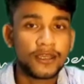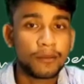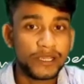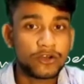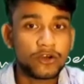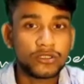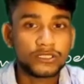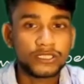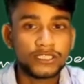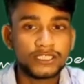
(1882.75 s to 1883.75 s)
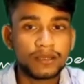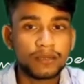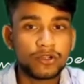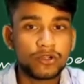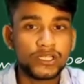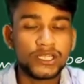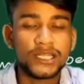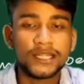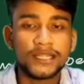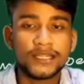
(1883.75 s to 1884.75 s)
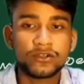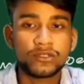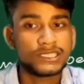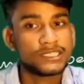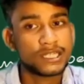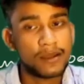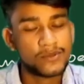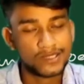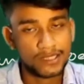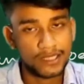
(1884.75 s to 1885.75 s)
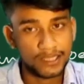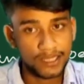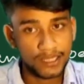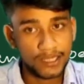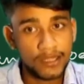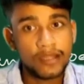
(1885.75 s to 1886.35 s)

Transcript: because in December 2019 a questions comes in the